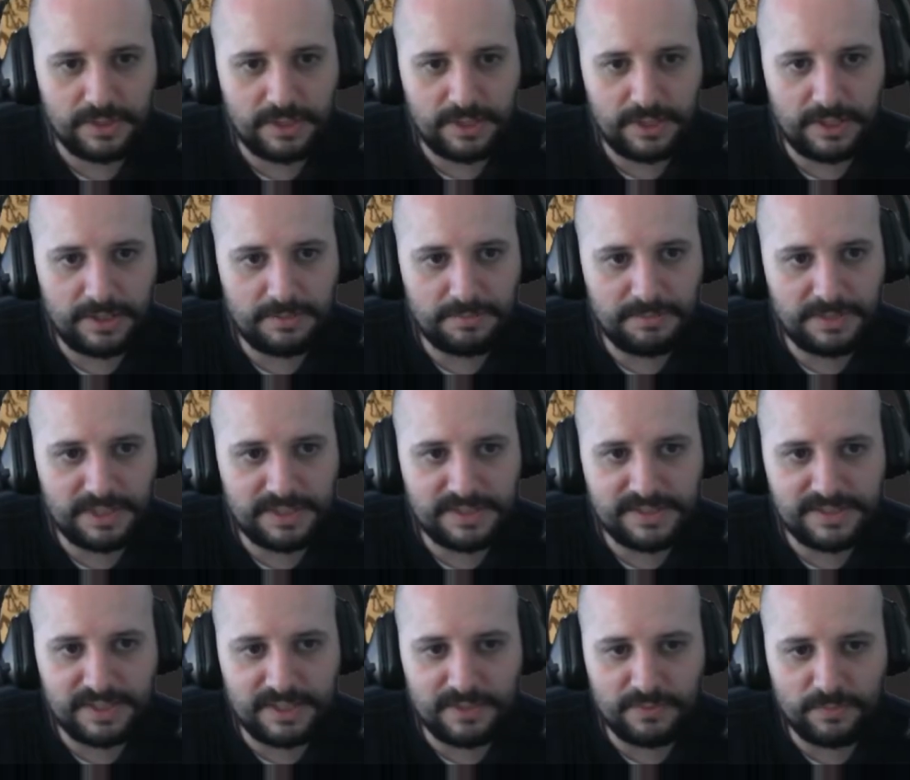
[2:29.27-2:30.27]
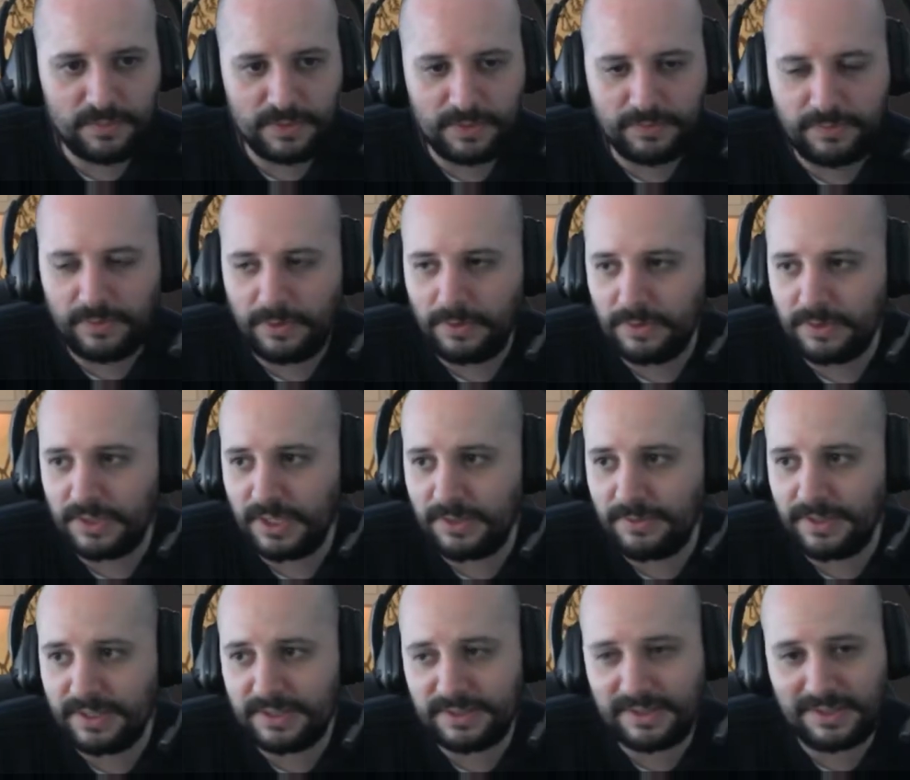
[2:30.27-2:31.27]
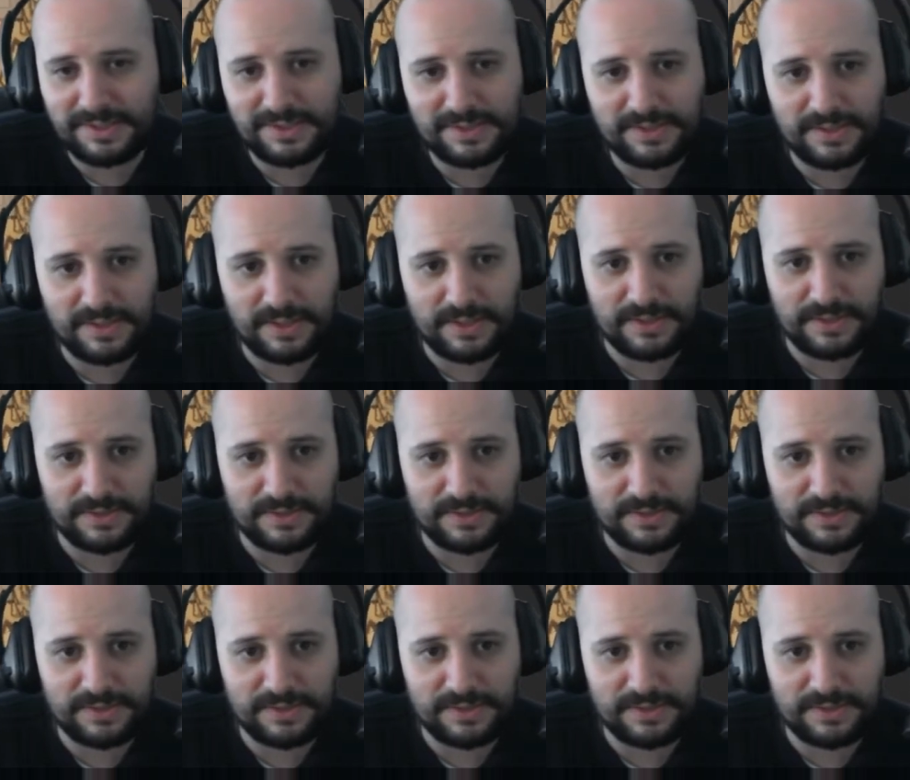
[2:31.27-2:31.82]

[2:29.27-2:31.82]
let's send one of our characters,